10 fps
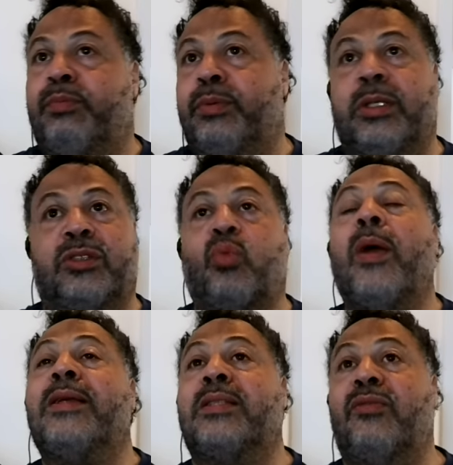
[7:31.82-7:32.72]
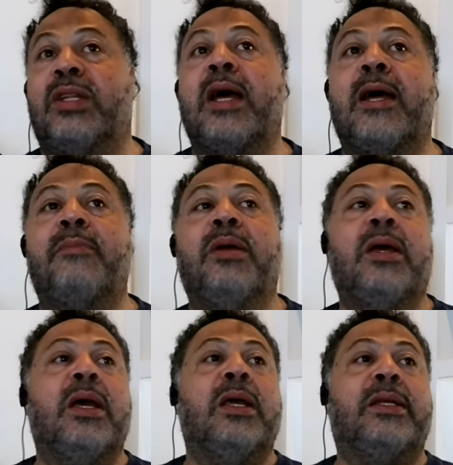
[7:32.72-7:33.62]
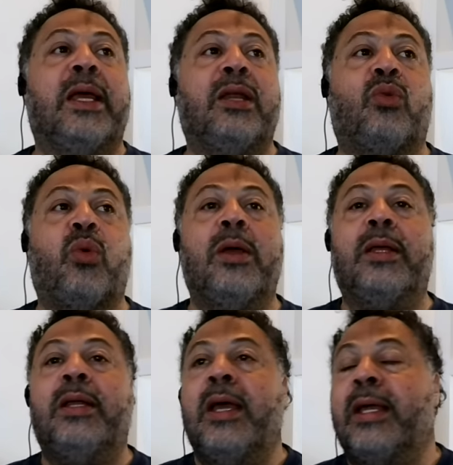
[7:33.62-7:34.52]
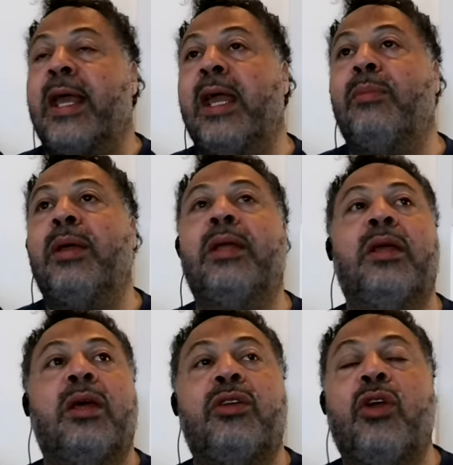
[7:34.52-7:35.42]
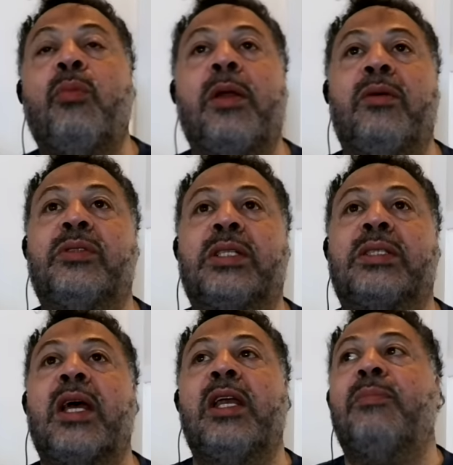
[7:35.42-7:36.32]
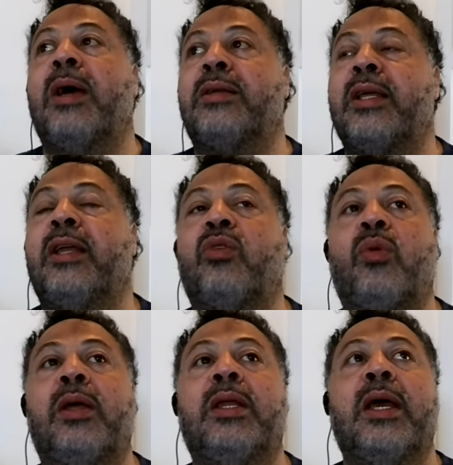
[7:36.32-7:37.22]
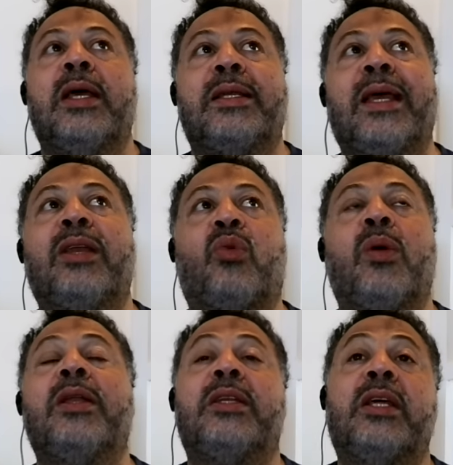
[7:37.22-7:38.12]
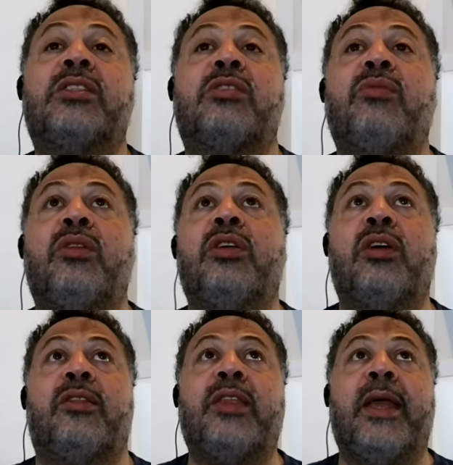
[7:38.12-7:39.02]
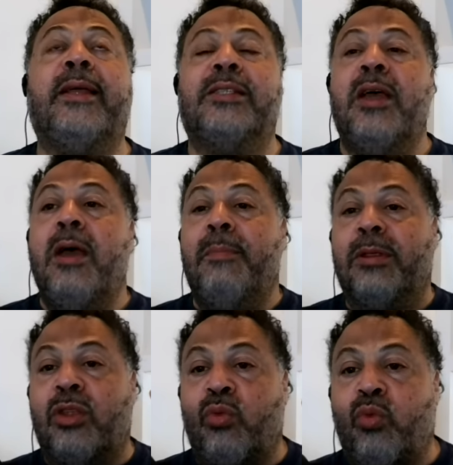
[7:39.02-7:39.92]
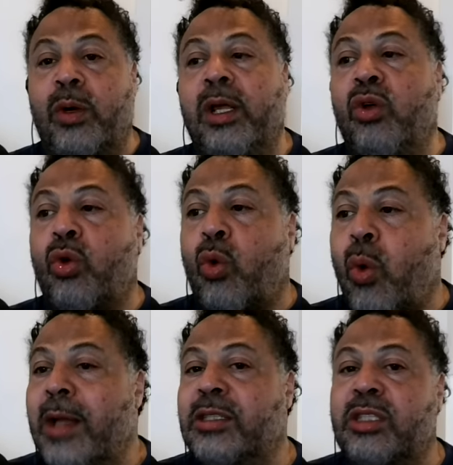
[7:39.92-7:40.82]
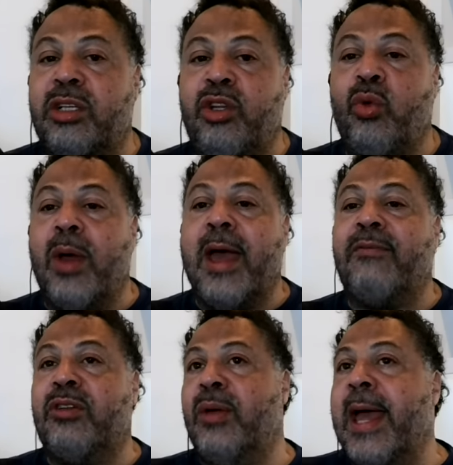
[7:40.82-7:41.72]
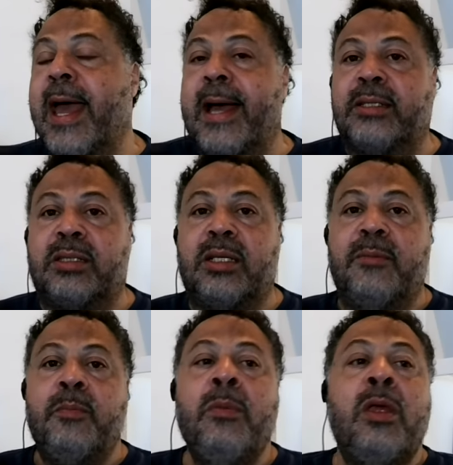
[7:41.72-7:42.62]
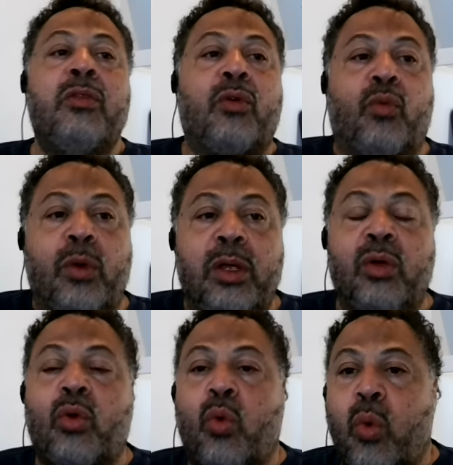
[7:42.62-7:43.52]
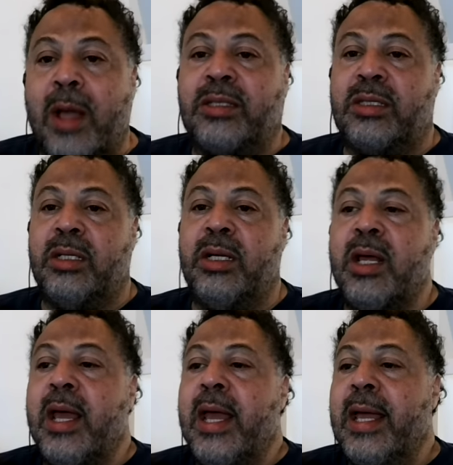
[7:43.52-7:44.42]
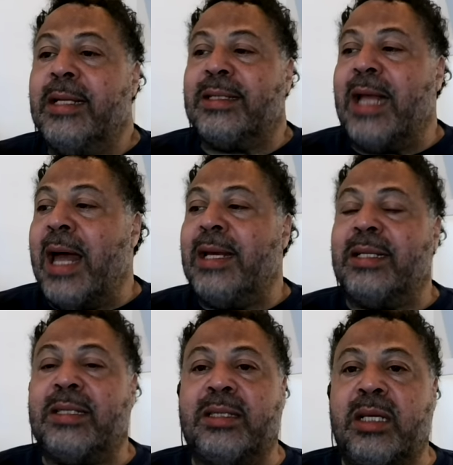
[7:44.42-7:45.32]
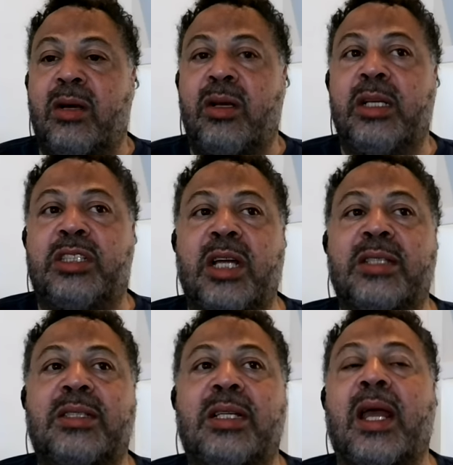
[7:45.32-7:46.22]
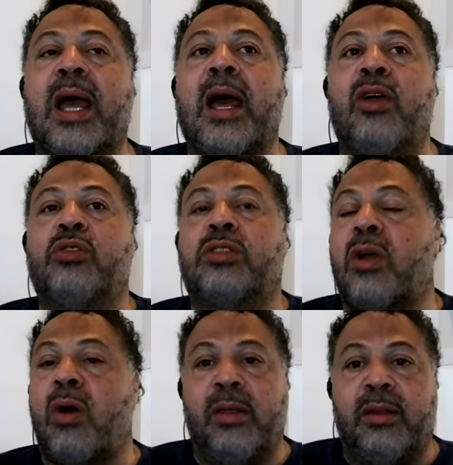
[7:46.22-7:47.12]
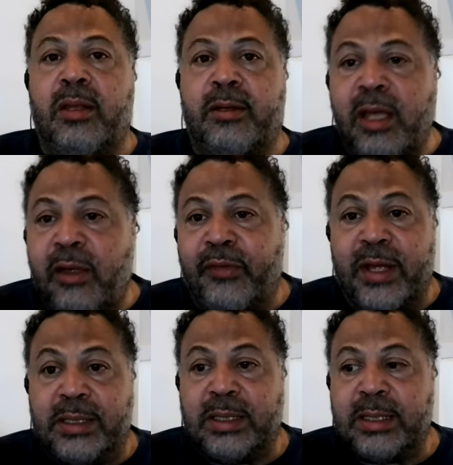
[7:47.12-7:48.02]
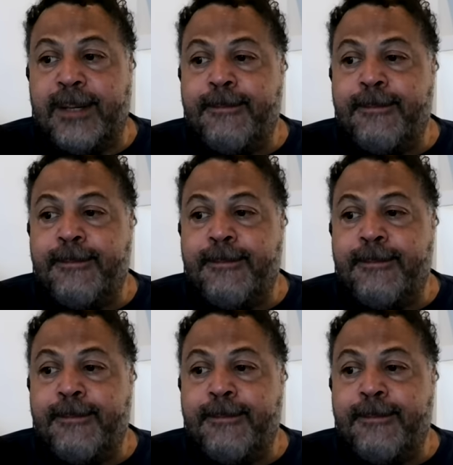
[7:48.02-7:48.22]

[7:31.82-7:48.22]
just waste of time. Dan Quinn came in. Nobody was excited about Dan Quinn. Dan Quinn did some really good things. But the real question you have to ask the real question is not necessarily just the guy who's calling the defense.